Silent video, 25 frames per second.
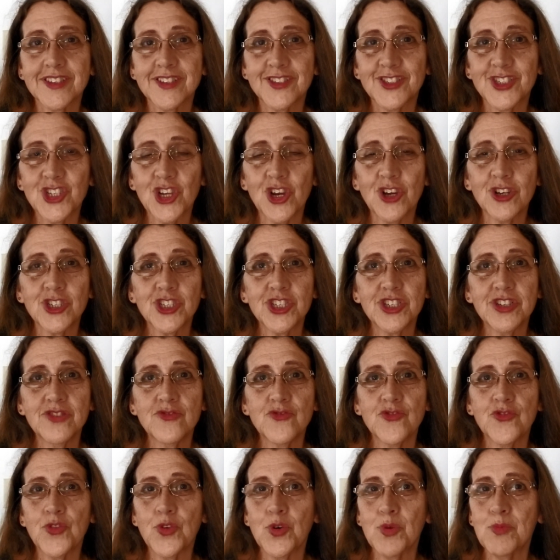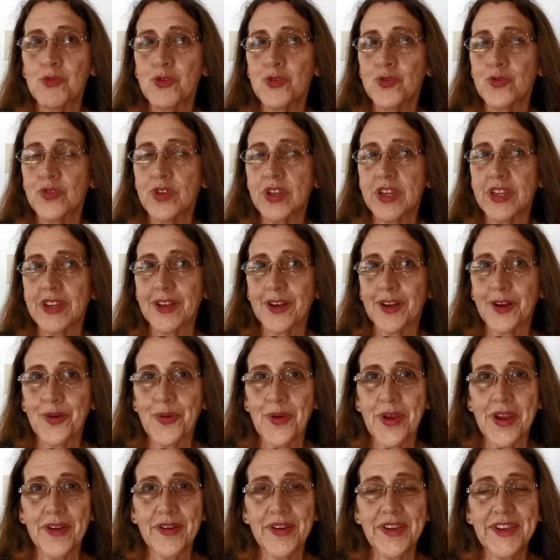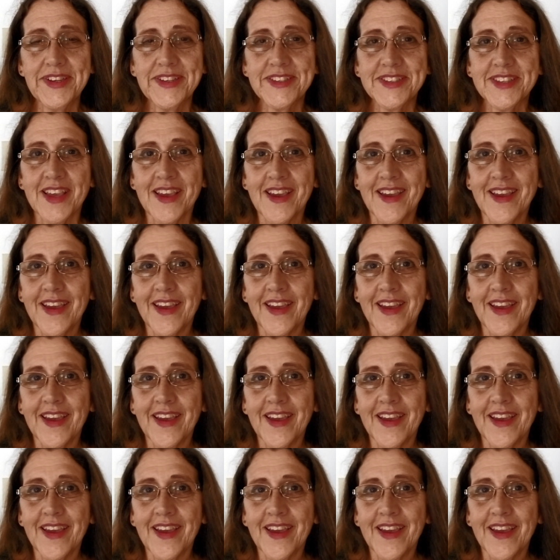conjunction, full moon in Aquarius,